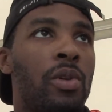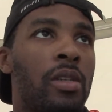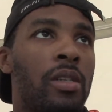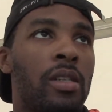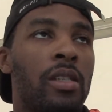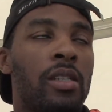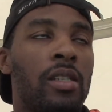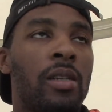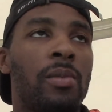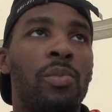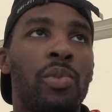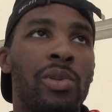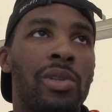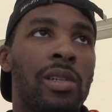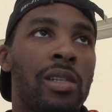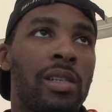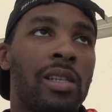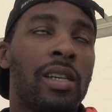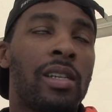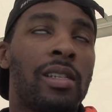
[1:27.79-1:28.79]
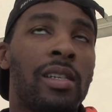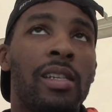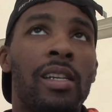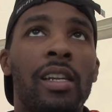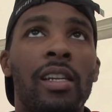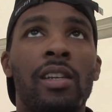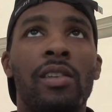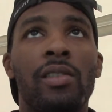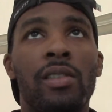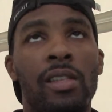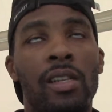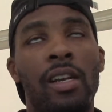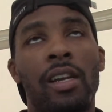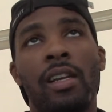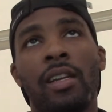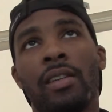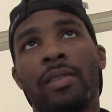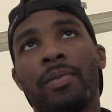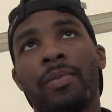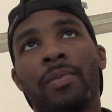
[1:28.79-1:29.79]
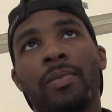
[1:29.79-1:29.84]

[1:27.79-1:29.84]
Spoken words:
It's a simple success. And then there's like